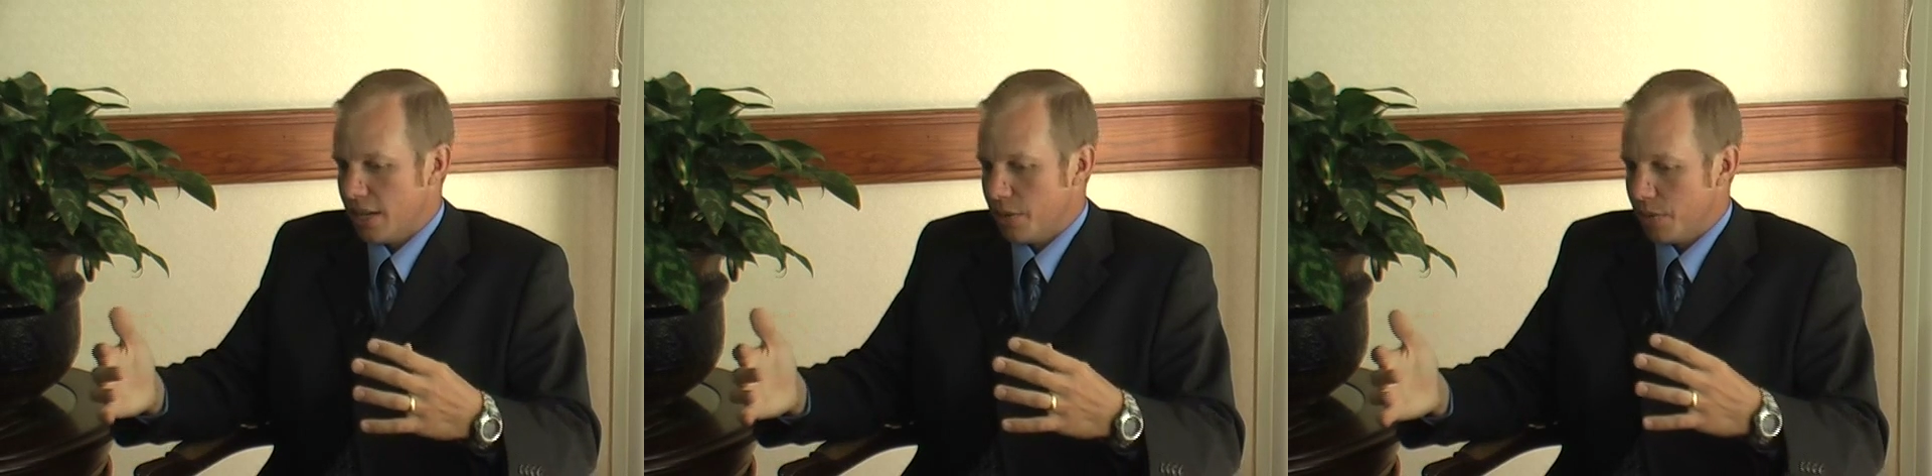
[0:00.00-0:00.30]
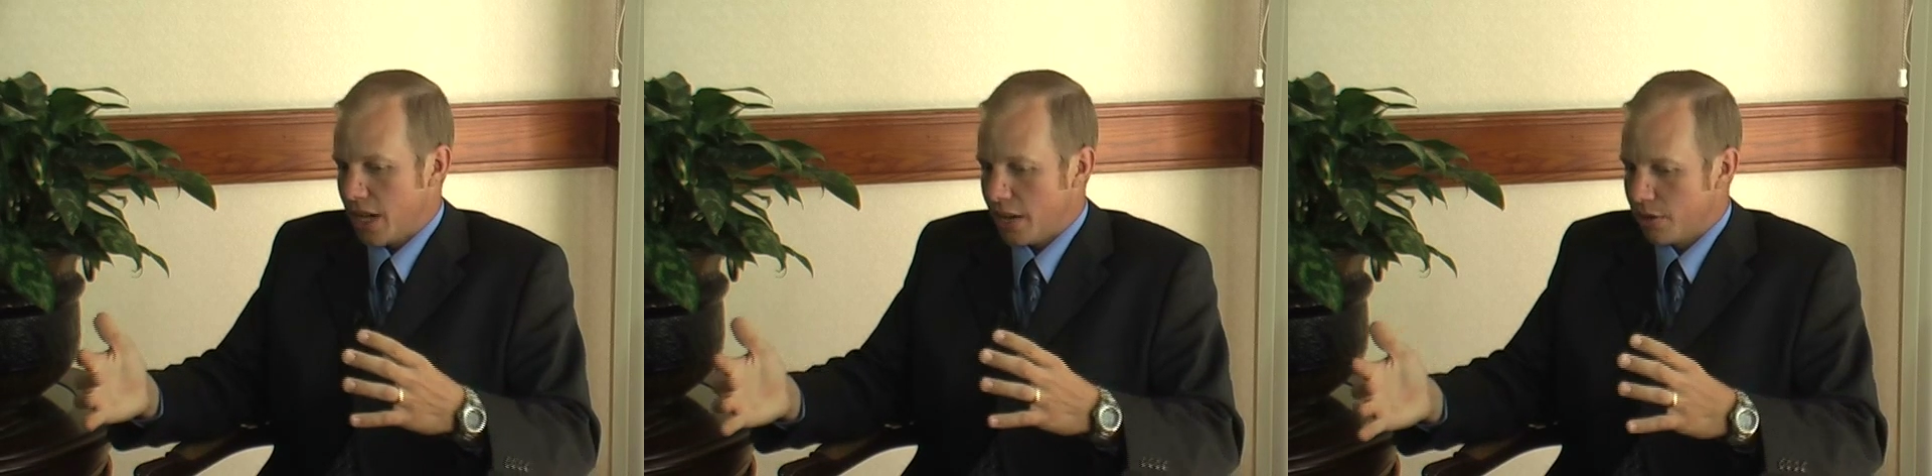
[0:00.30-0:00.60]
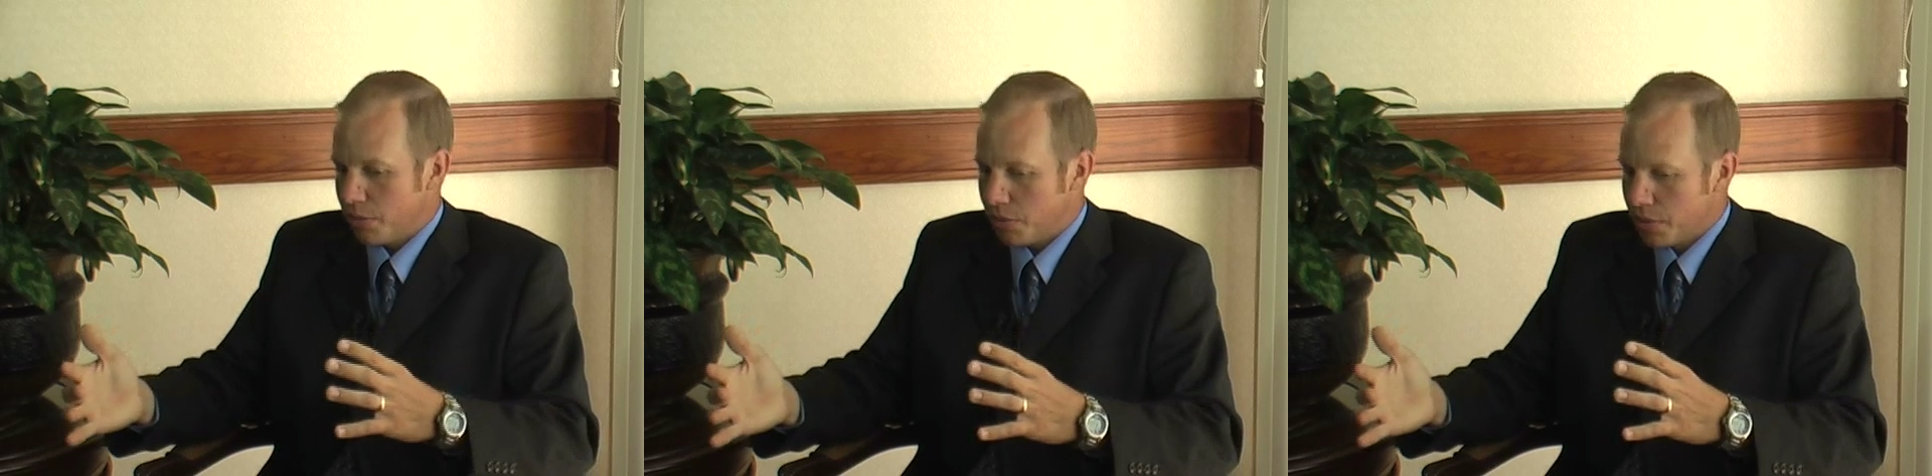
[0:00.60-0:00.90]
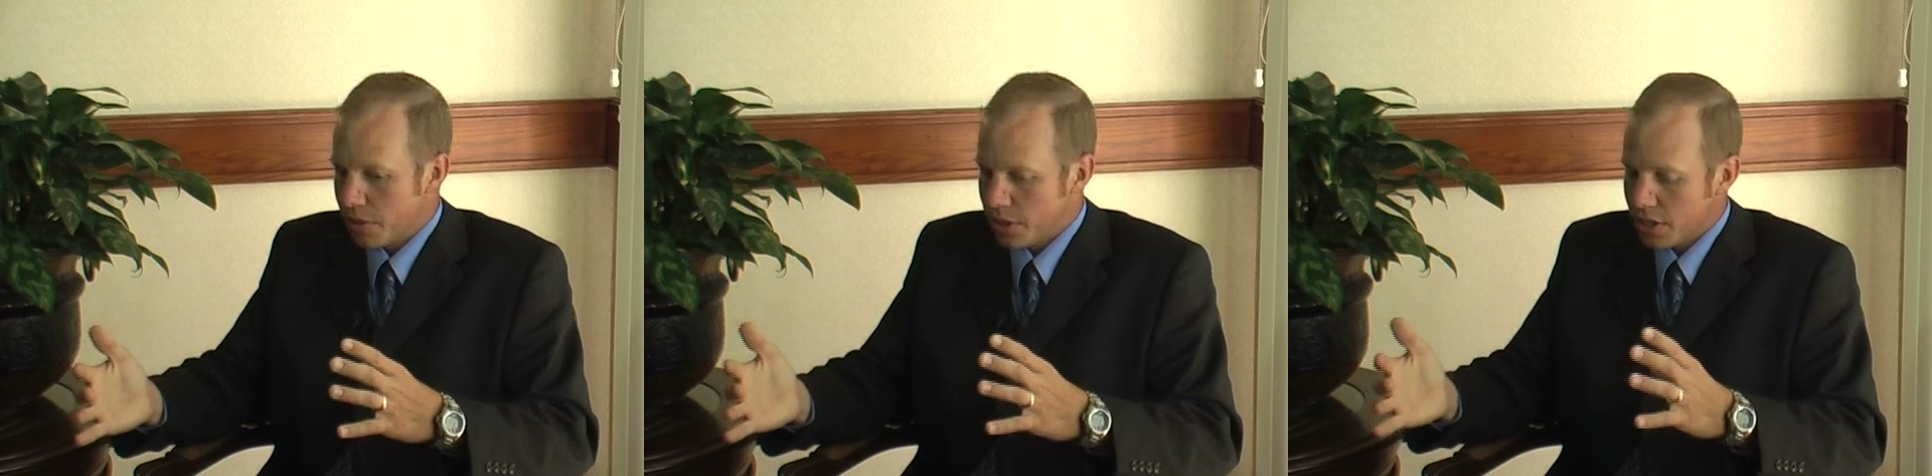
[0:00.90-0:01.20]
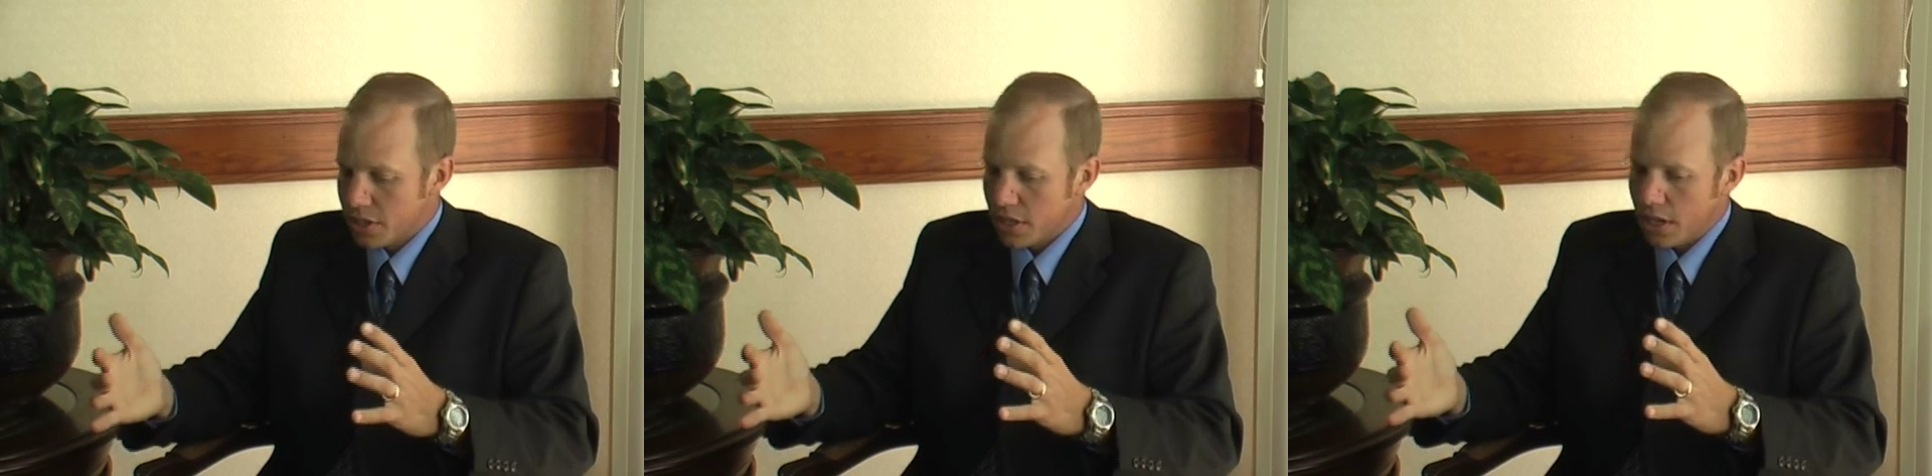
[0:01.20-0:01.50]
we had
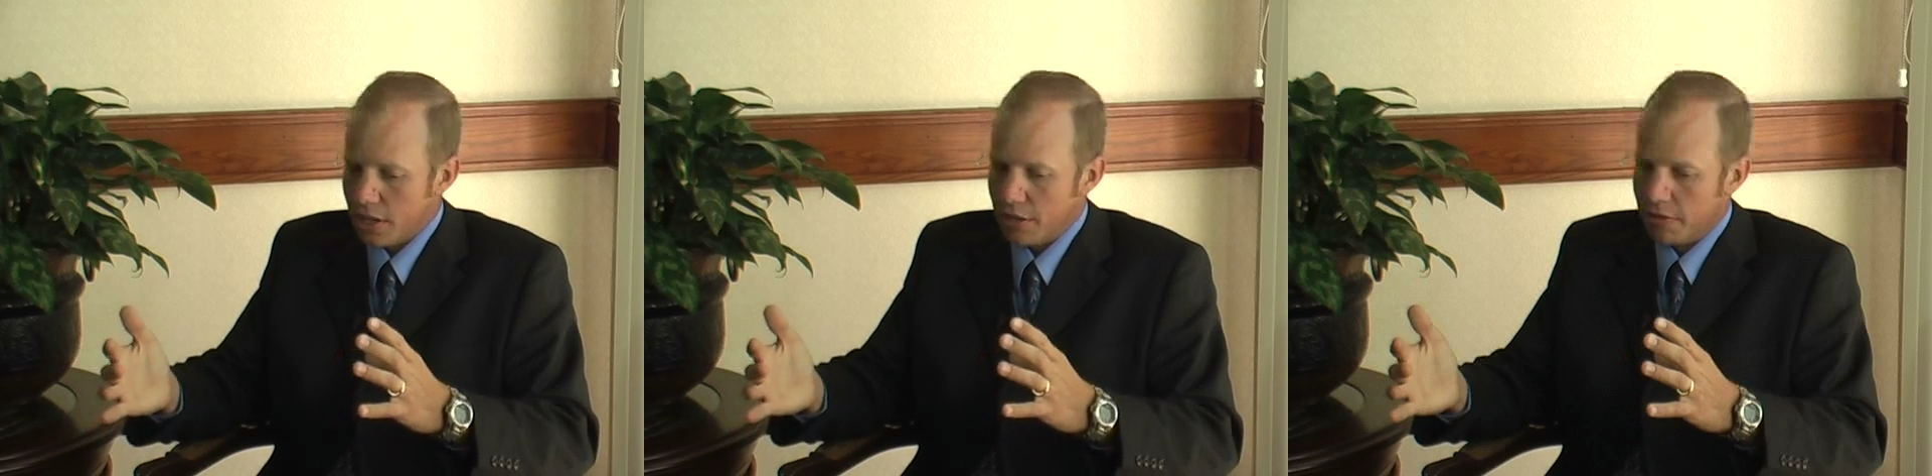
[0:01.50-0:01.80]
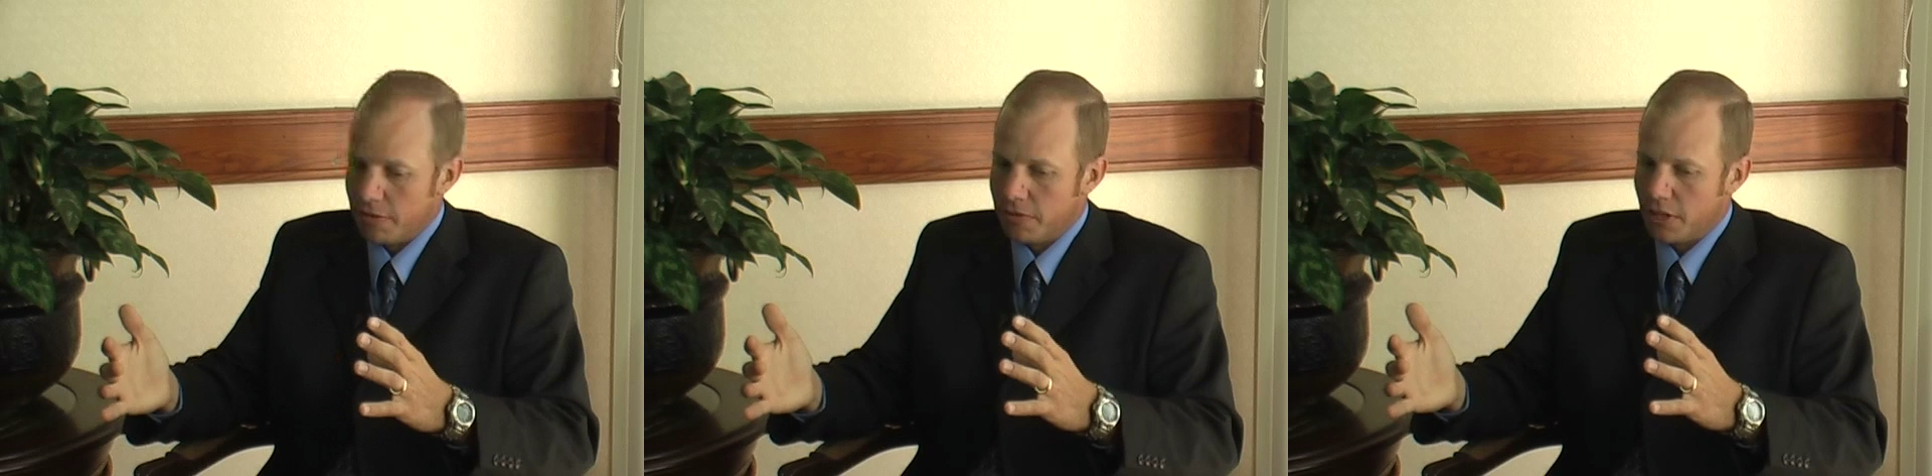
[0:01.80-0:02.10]
reports of